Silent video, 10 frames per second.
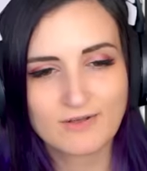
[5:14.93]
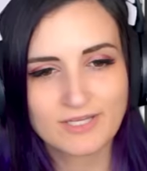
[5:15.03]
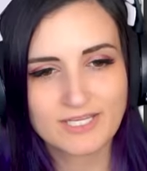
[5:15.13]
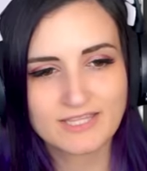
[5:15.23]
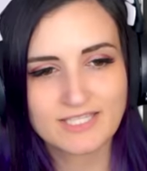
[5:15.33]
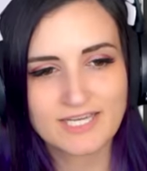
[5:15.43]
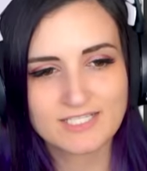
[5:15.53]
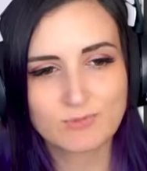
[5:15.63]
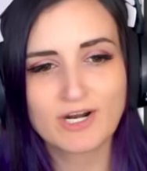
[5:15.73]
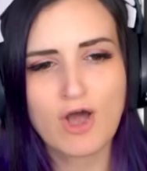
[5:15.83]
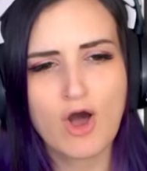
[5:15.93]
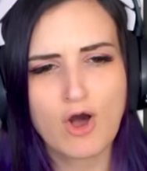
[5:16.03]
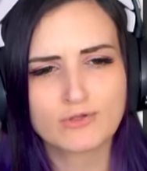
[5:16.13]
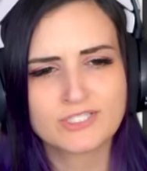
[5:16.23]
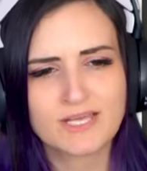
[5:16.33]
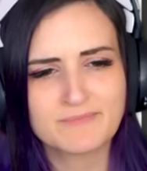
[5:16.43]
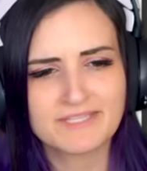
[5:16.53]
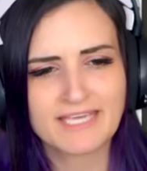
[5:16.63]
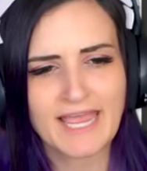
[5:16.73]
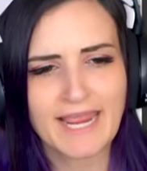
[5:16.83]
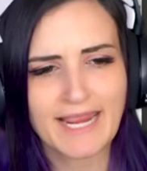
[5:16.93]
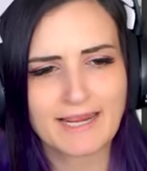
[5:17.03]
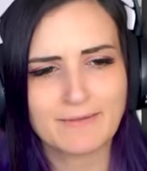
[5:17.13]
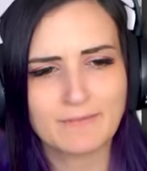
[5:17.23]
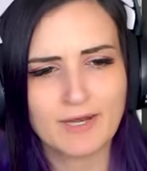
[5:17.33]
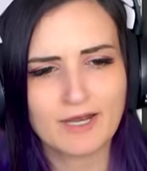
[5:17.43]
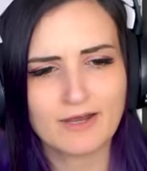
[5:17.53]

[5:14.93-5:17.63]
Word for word: Oh, look at this. What a wholesome game.